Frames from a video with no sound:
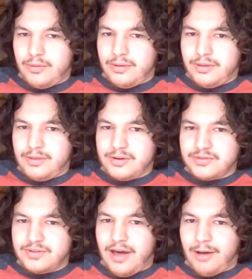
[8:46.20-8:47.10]
there's
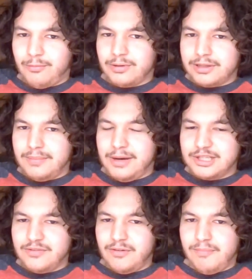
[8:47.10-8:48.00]
not really much
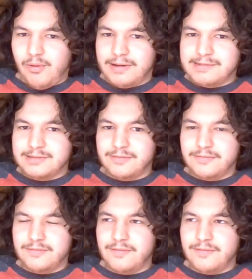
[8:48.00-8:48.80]
of a point of